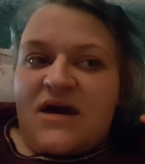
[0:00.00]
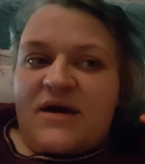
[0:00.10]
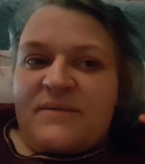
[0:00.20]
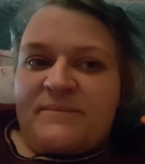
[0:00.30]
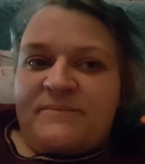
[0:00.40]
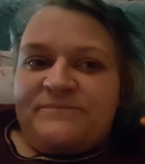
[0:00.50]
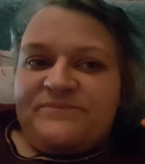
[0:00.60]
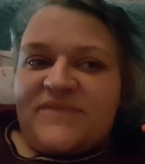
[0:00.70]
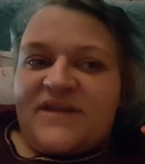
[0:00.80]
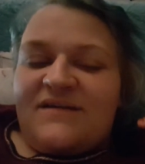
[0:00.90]
I'm
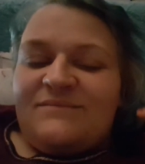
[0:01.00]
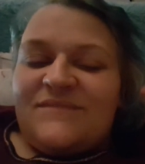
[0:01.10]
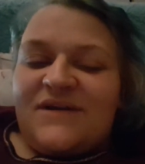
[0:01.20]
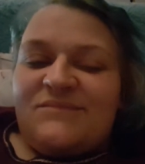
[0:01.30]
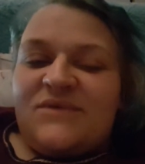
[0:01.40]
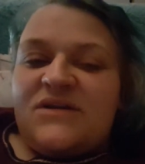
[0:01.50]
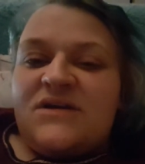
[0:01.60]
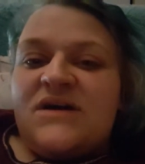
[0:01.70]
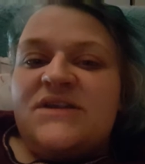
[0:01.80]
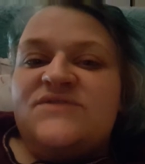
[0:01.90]
gonna
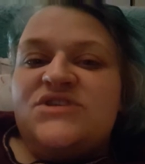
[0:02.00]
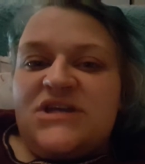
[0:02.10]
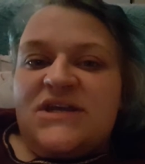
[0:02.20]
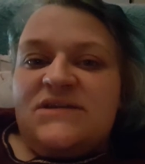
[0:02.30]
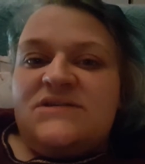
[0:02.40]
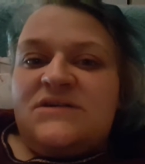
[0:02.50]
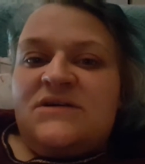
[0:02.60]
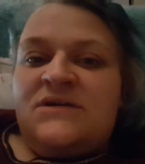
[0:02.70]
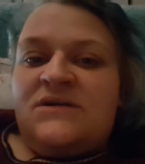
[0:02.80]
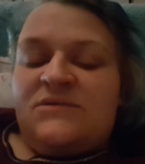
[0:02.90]
kind of cheat
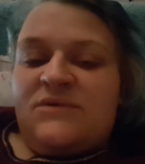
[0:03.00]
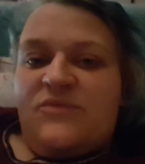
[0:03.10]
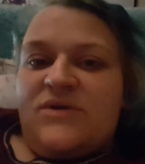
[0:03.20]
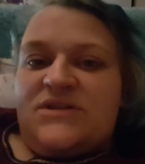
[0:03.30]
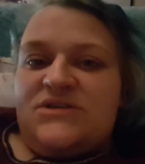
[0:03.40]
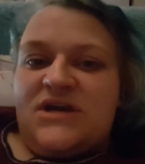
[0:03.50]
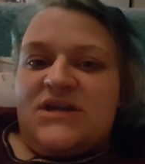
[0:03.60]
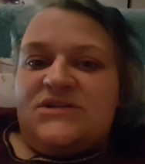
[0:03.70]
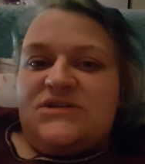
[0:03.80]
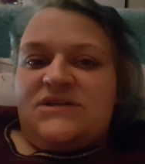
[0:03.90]
with one of the
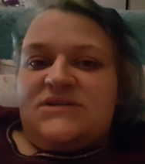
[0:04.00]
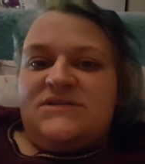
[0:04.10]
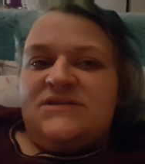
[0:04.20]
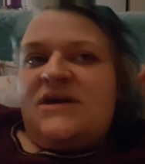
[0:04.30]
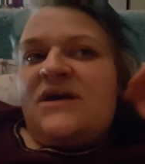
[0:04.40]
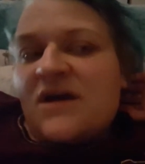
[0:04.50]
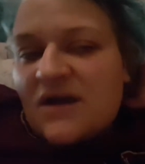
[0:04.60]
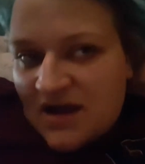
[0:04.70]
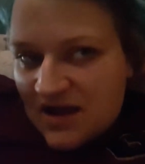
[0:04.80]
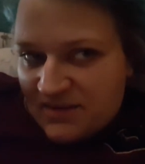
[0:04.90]
challenges.
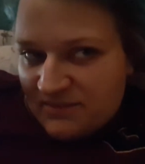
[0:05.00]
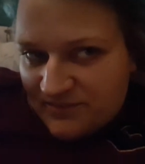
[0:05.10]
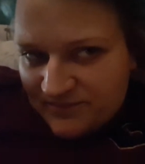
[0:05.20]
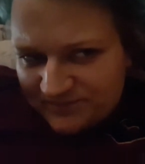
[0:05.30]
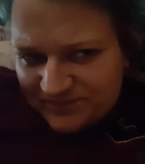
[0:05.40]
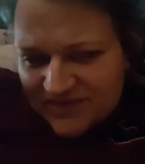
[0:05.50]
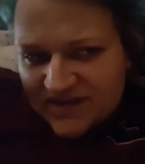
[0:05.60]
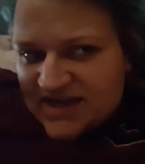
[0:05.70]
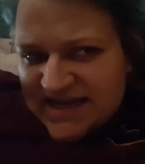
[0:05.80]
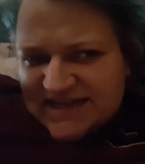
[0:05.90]

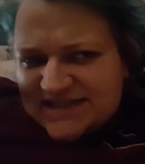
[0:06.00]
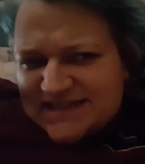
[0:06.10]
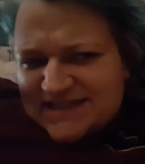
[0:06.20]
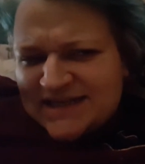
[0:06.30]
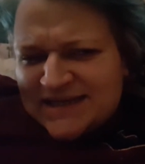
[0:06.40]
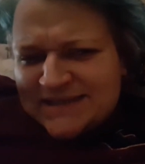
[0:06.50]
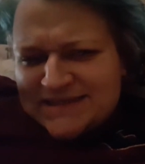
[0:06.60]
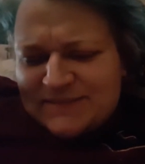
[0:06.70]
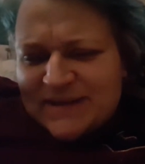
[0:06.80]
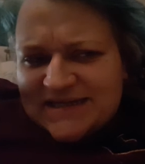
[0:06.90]
It's
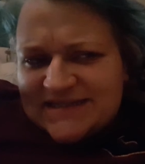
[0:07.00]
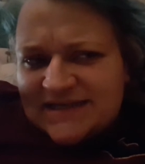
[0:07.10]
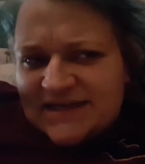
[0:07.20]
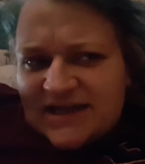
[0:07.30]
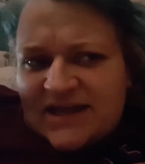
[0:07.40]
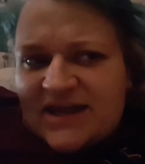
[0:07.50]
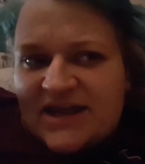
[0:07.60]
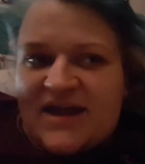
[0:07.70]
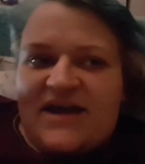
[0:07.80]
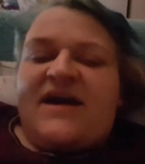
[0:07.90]
to basically
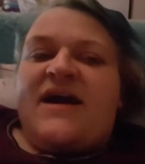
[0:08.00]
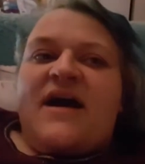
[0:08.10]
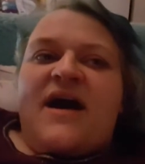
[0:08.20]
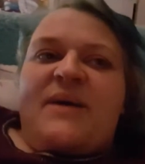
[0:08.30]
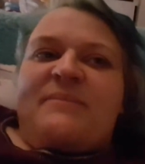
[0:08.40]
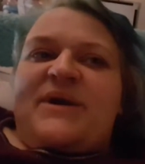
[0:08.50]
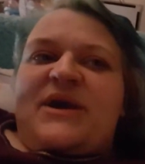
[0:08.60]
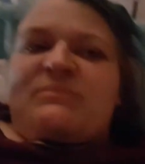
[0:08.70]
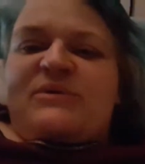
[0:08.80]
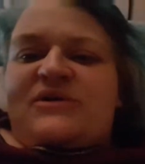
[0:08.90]

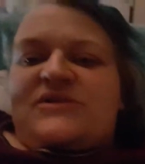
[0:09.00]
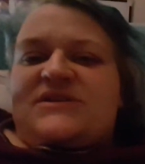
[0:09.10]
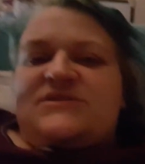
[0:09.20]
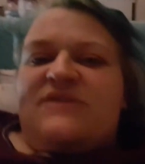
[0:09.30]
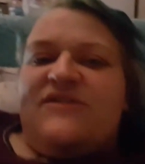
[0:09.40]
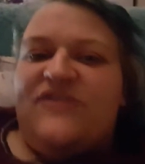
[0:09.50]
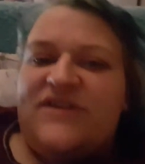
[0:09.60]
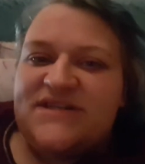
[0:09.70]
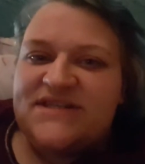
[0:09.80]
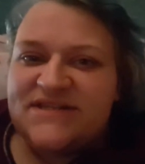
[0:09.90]
pick a book that's
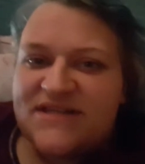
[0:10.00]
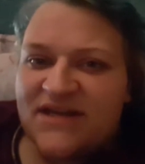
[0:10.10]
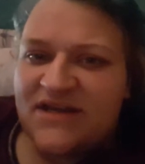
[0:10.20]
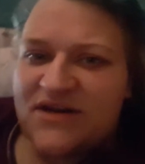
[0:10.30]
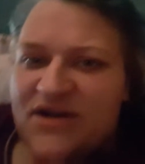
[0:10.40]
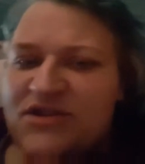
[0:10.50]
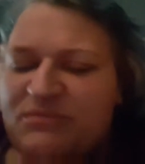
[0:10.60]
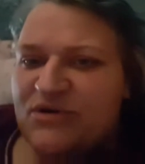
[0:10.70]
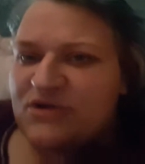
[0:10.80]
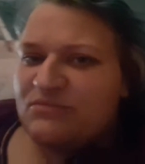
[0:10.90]
referenced in another
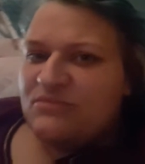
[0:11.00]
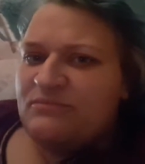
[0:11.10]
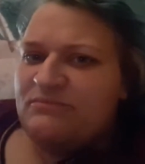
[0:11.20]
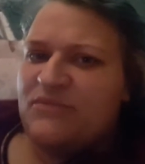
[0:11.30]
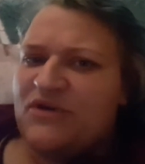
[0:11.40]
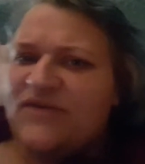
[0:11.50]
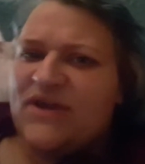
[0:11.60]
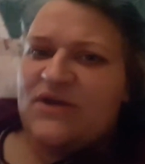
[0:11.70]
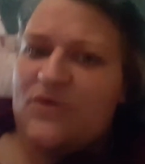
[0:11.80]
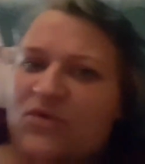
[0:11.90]
book,
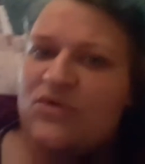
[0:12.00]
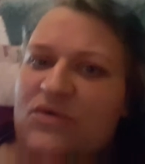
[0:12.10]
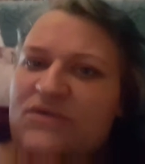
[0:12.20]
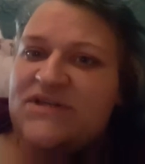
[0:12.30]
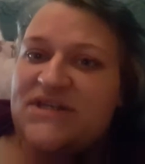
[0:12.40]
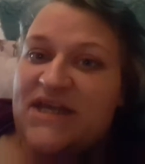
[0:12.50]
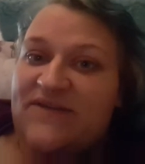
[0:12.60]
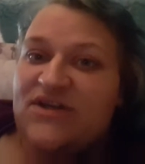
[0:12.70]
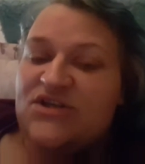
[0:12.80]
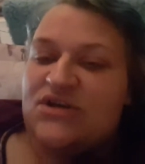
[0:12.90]
movie or
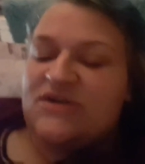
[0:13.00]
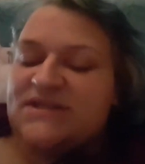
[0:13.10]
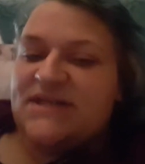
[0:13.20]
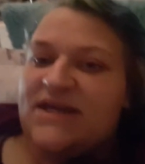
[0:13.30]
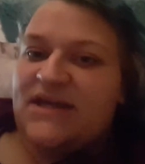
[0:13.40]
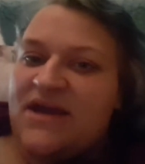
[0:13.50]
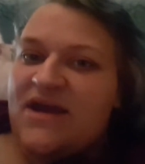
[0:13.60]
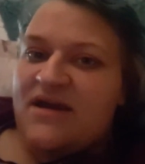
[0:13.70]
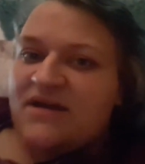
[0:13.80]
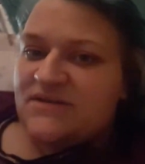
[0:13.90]
TV show, you see.
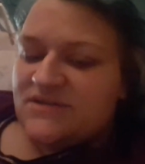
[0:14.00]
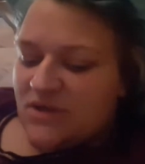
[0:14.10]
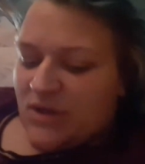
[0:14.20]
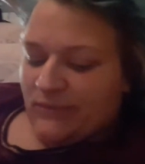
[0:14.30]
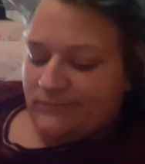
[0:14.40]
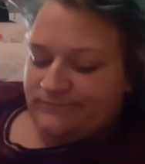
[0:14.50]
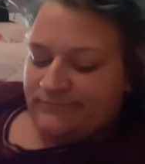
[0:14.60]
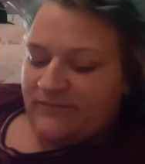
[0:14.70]
So